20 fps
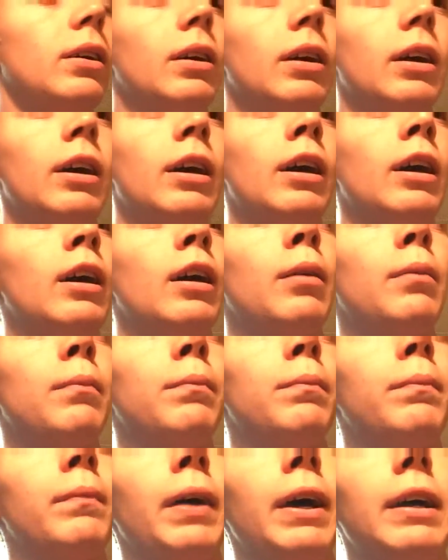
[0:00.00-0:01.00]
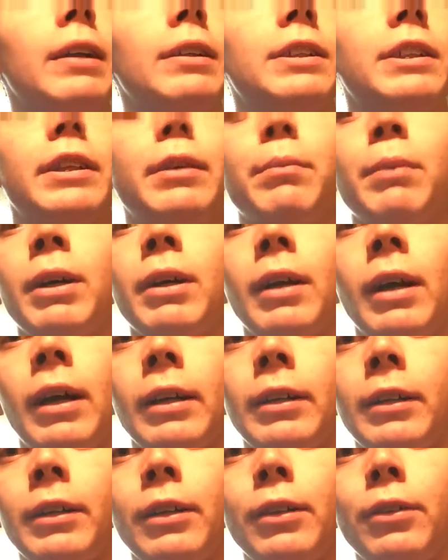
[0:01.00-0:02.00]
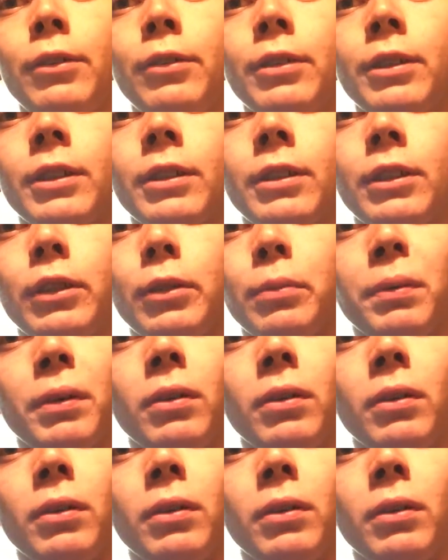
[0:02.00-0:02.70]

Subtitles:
Head cement, I use super